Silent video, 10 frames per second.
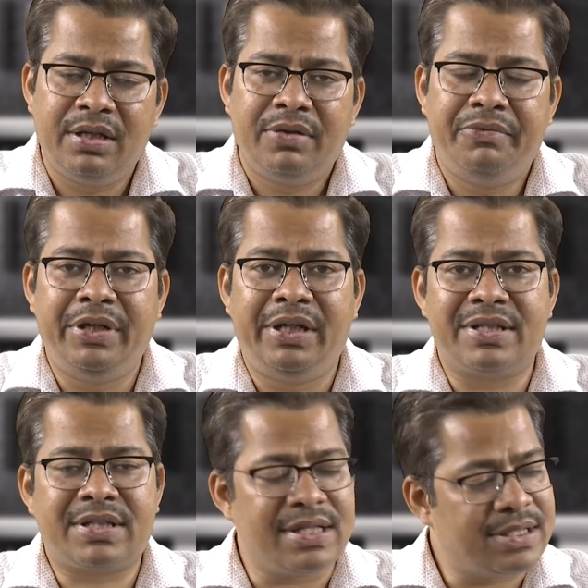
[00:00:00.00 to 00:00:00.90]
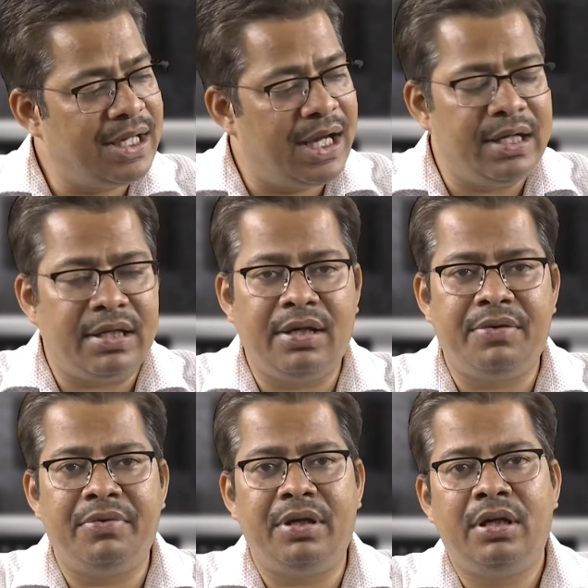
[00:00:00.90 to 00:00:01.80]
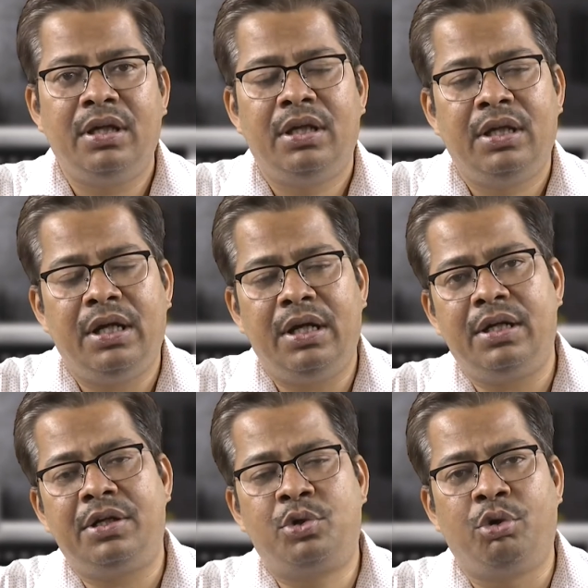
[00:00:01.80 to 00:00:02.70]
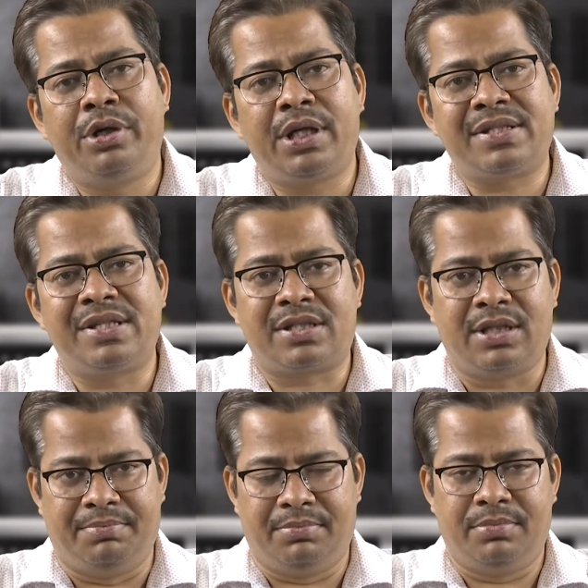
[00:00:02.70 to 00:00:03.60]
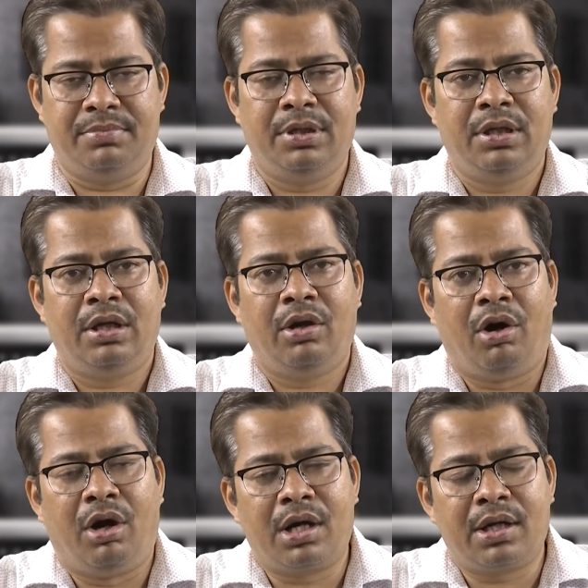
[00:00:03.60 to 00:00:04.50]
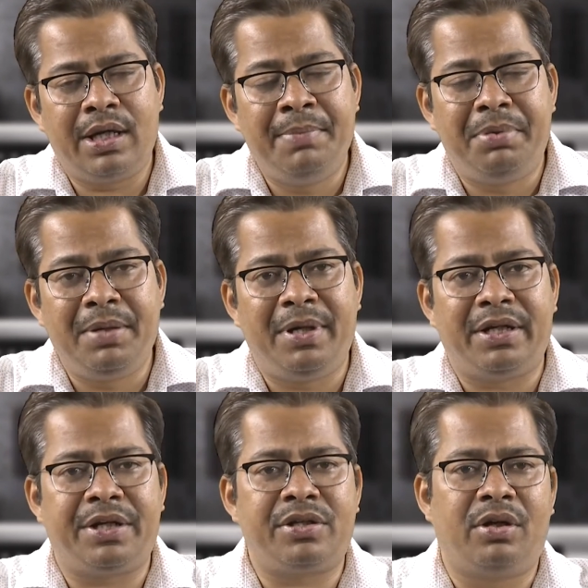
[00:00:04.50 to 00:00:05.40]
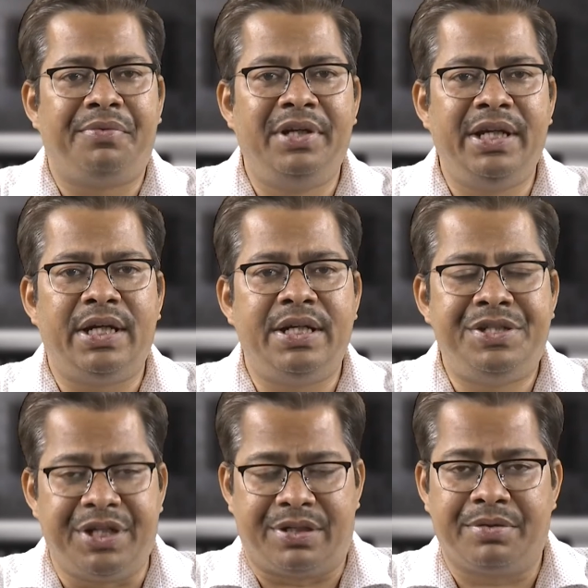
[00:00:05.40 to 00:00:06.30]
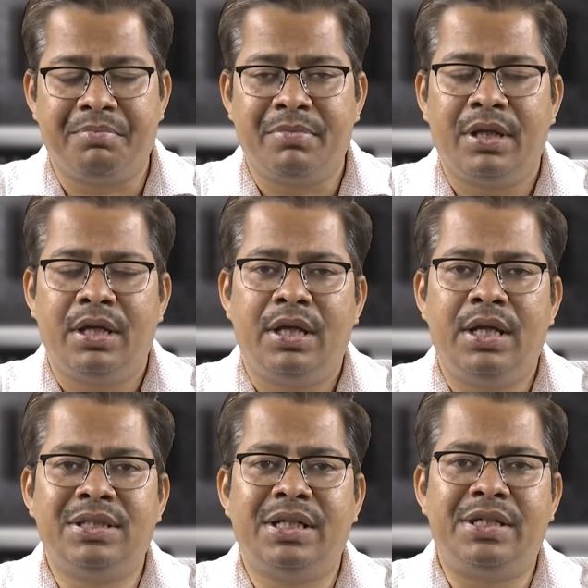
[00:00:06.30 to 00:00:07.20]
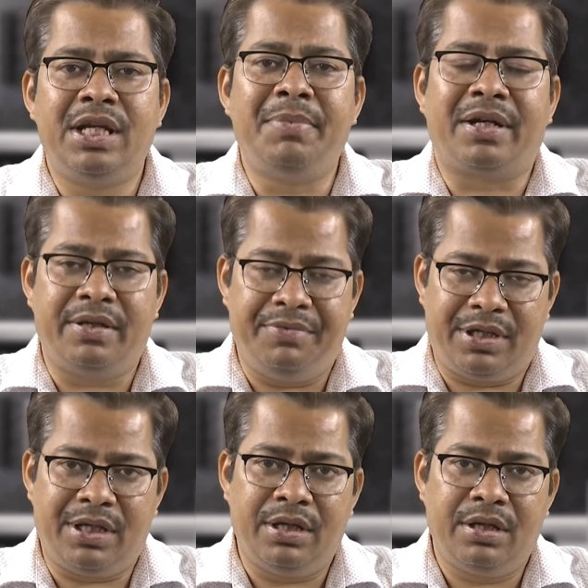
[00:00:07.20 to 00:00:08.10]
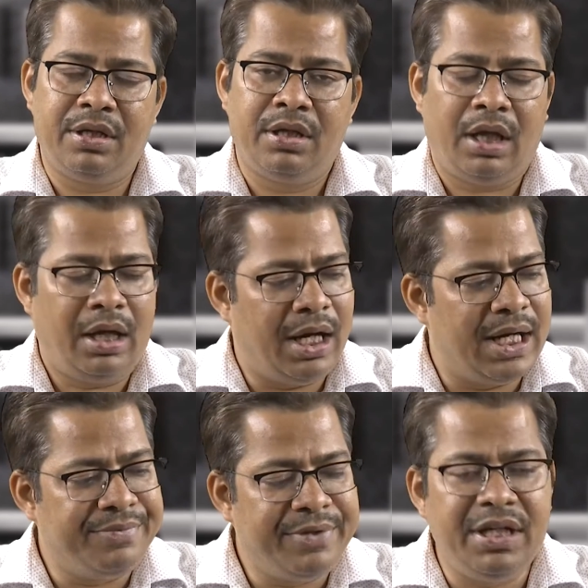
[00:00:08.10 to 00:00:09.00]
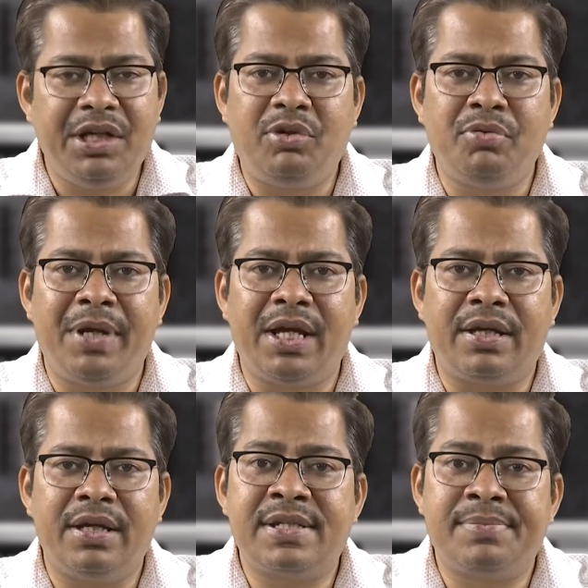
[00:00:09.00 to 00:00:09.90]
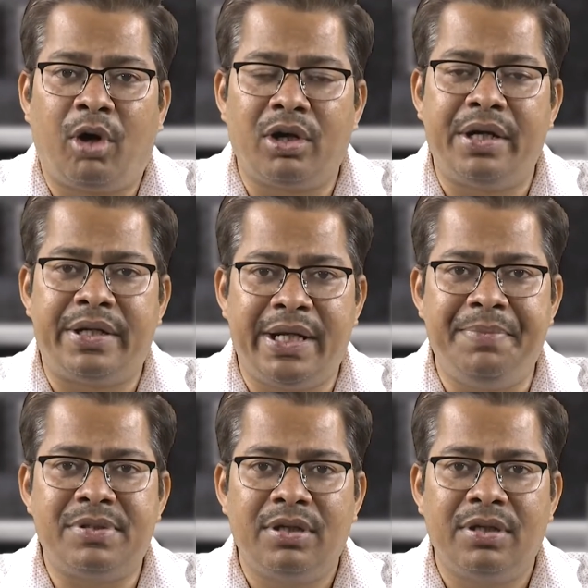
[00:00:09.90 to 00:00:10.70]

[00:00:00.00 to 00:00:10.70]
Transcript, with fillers: we discussed that uh, Toyota system or implementation of lean and JIT is a team activity and we need to make smaller teams